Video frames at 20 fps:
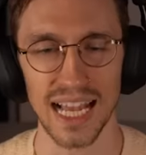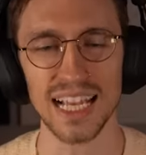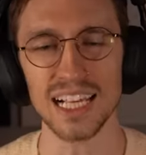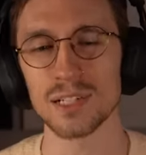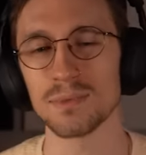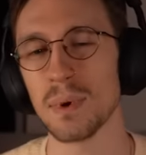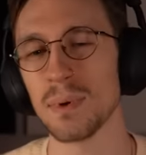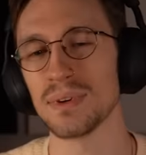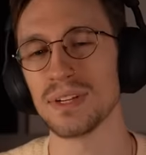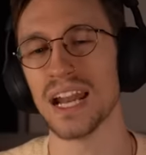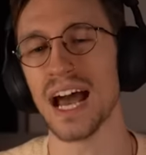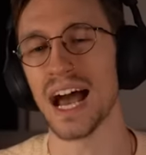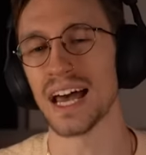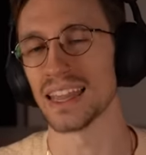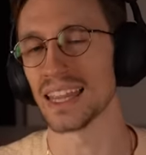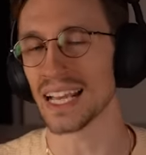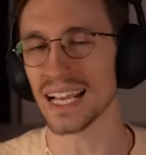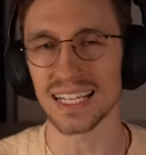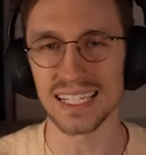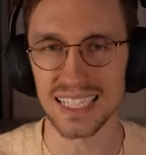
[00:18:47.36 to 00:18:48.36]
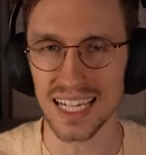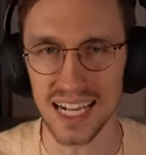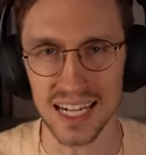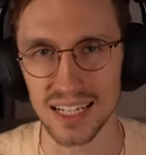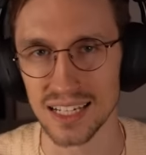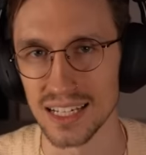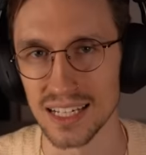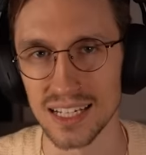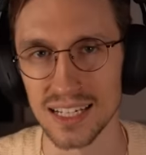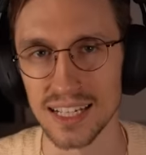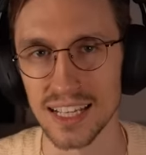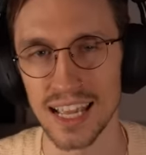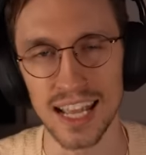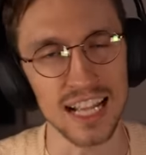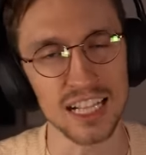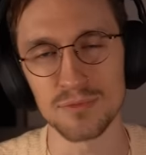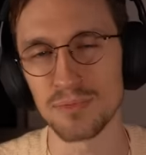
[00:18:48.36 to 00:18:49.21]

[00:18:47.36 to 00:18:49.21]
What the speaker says: guess maybe not. Like I said, it's